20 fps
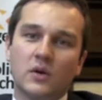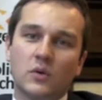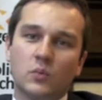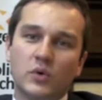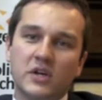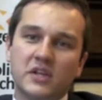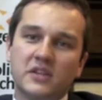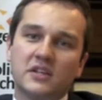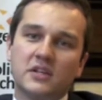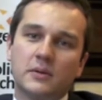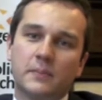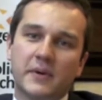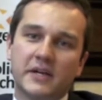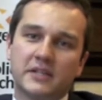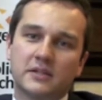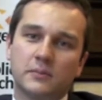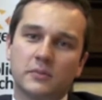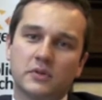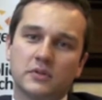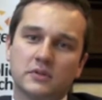We think a
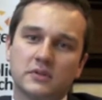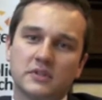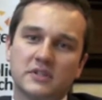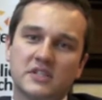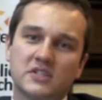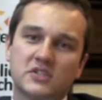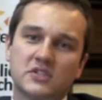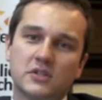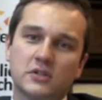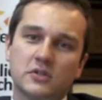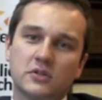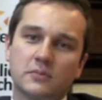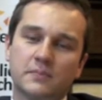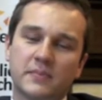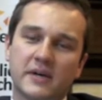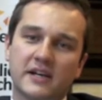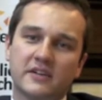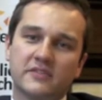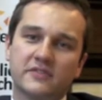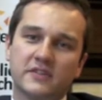better model is to look
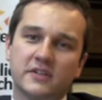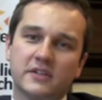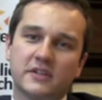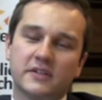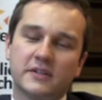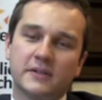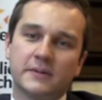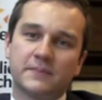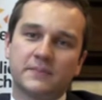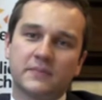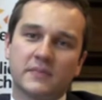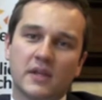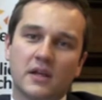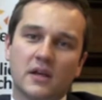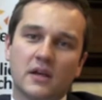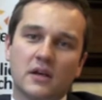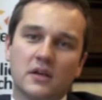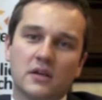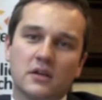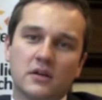back further.
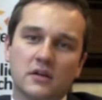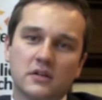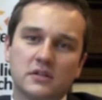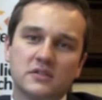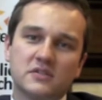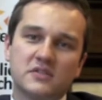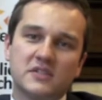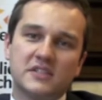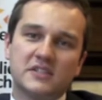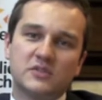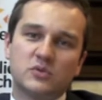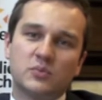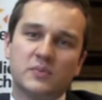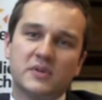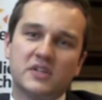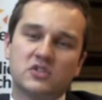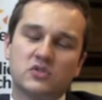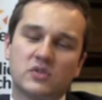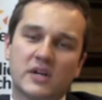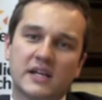Garden cities would
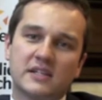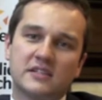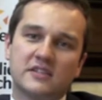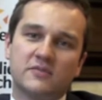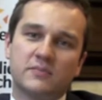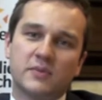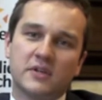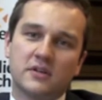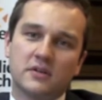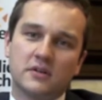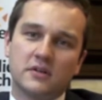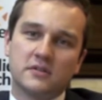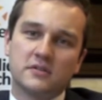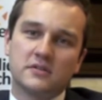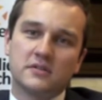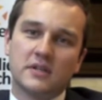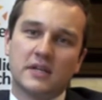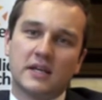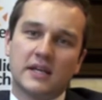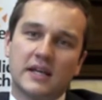be attractive
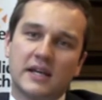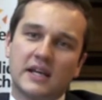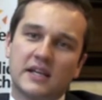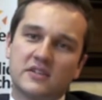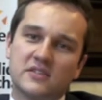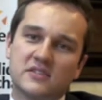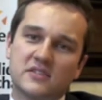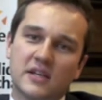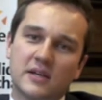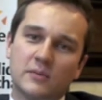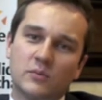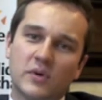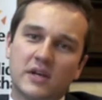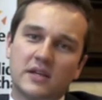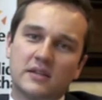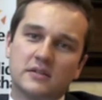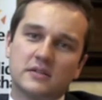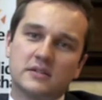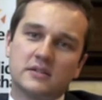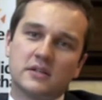because, in the same
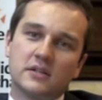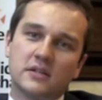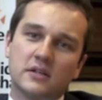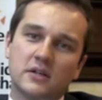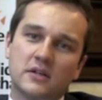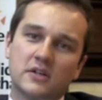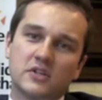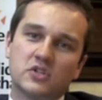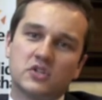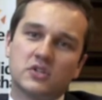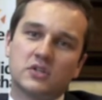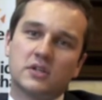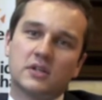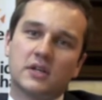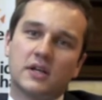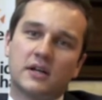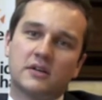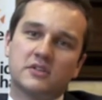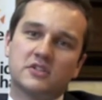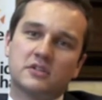way that large
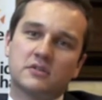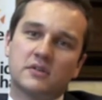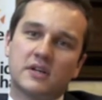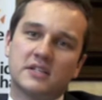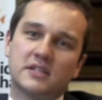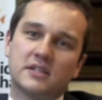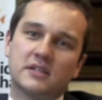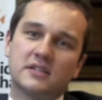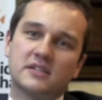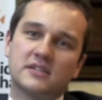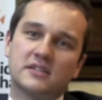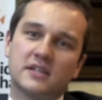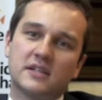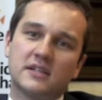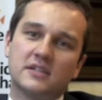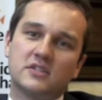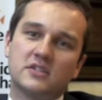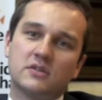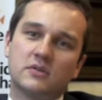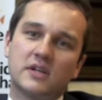aristocratic
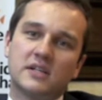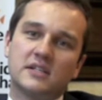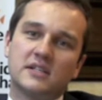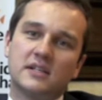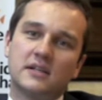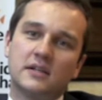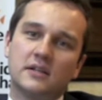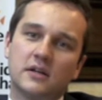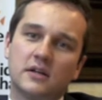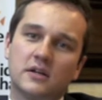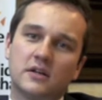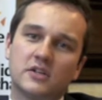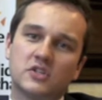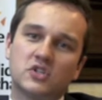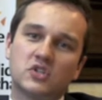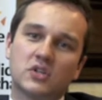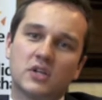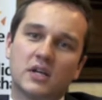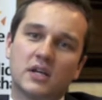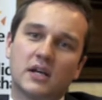estates created
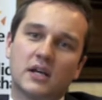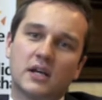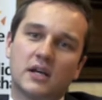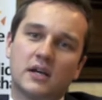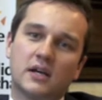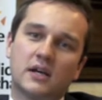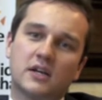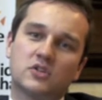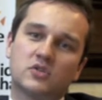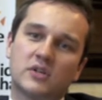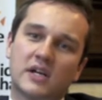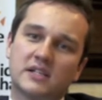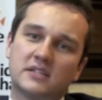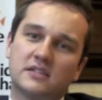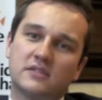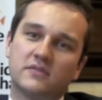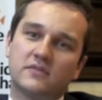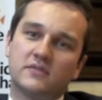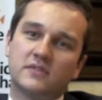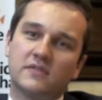large
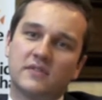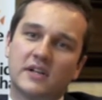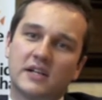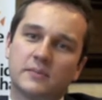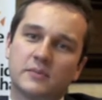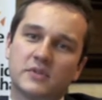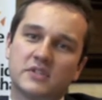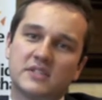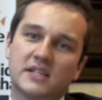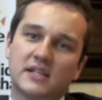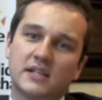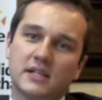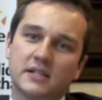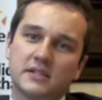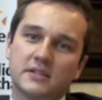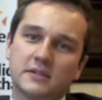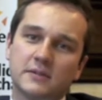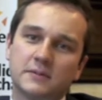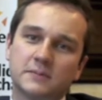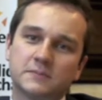attractive developments in
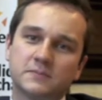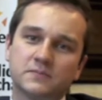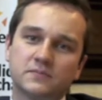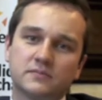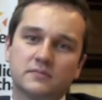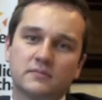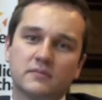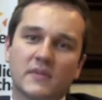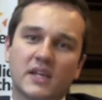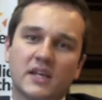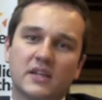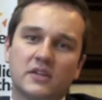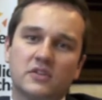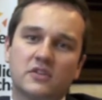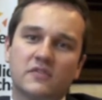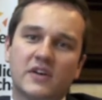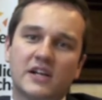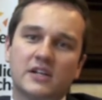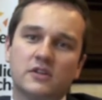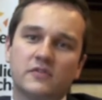London,
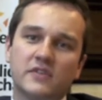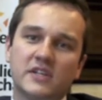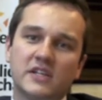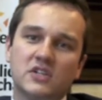the value of